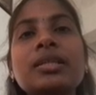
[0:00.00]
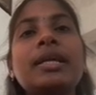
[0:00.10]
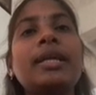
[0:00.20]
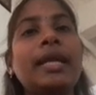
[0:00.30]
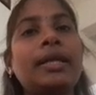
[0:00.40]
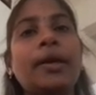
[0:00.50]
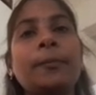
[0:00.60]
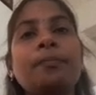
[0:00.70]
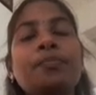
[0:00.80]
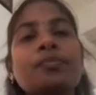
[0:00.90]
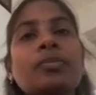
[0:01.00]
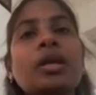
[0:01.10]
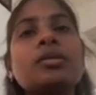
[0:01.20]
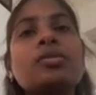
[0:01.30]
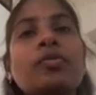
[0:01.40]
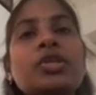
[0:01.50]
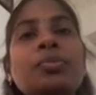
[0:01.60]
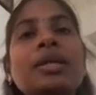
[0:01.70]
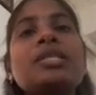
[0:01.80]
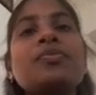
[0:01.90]
data. So which
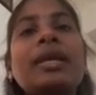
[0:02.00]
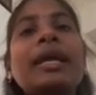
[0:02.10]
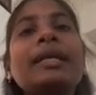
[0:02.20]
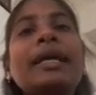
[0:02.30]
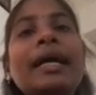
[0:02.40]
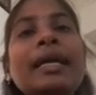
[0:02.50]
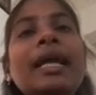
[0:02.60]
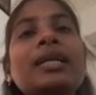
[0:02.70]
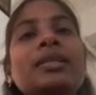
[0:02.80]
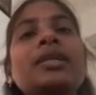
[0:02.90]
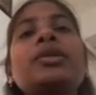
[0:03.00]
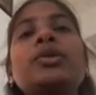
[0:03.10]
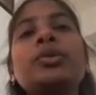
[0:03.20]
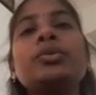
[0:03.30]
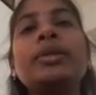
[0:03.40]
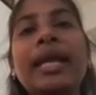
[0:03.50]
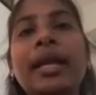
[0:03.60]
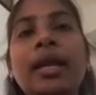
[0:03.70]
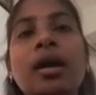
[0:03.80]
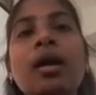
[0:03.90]
means we can connect the two
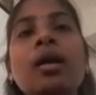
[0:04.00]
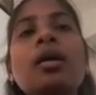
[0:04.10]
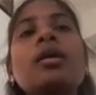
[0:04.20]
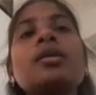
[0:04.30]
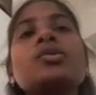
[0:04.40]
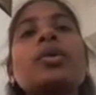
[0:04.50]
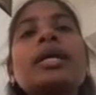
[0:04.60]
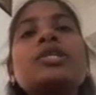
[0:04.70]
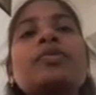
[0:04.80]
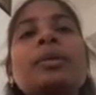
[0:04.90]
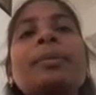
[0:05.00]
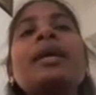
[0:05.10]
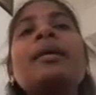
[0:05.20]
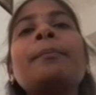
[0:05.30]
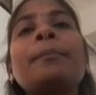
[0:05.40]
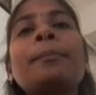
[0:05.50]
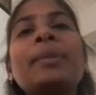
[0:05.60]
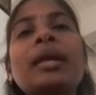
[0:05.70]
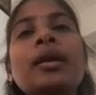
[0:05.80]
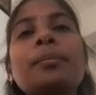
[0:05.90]
data. So it will be
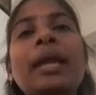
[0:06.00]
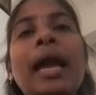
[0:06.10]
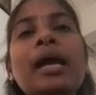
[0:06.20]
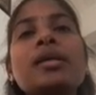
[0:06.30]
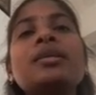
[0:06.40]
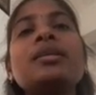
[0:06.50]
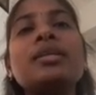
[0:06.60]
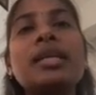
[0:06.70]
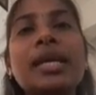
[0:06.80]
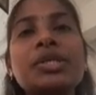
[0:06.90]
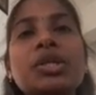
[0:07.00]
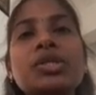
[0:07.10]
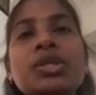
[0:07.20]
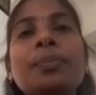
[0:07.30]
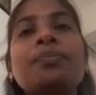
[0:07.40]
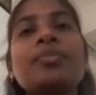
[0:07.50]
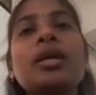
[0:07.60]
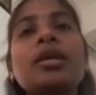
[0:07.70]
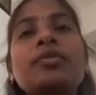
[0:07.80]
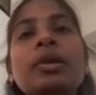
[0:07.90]
become a relationship.
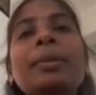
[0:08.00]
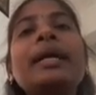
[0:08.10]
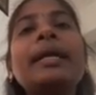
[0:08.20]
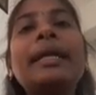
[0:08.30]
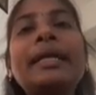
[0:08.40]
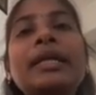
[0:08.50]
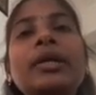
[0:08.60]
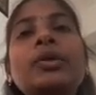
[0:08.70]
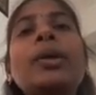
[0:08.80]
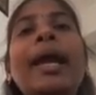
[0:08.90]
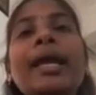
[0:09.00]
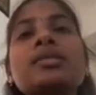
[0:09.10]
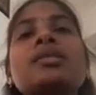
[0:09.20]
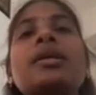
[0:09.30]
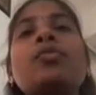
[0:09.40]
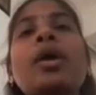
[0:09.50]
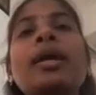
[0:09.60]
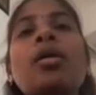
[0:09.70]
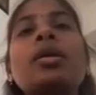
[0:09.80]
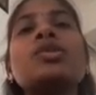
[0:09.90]
It will be connected to x and y
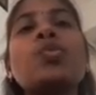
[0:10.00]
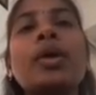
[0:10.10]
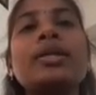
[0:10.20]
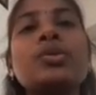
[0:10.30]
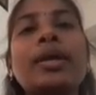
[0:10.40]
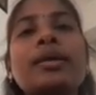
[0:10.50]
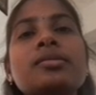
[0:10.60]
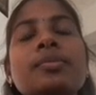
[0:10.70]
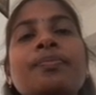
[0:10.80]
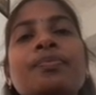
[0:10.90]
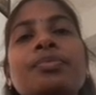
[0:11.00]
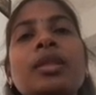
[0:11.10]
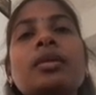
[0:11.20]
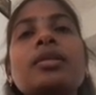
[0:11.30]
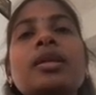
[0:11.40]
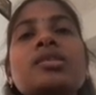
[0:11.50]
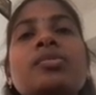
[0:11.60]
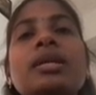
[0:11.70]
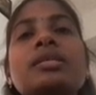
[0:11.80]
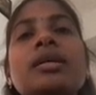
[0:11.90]
or else y to x. The next
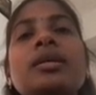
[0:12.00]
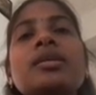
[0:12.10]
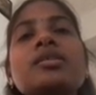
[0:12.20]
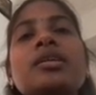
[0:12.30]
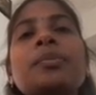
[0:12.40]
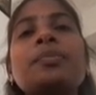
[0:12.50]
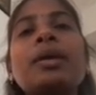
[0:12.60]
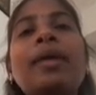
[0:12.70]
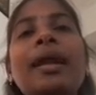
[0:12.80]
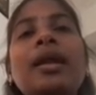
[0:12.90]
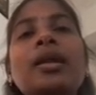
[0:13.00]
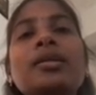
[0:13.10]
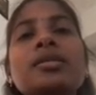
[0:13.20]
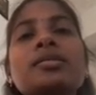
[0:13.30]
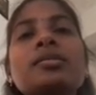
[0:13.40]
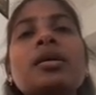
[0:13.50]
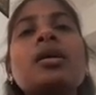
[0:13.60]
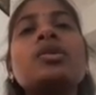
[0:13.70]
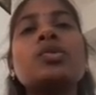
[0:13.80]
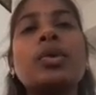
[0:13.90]
one is a descriptive analytics.
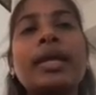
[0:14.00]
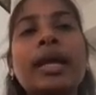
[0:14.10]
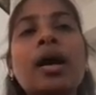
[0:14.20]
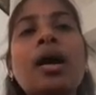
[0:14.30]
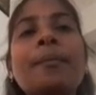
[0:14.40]
So here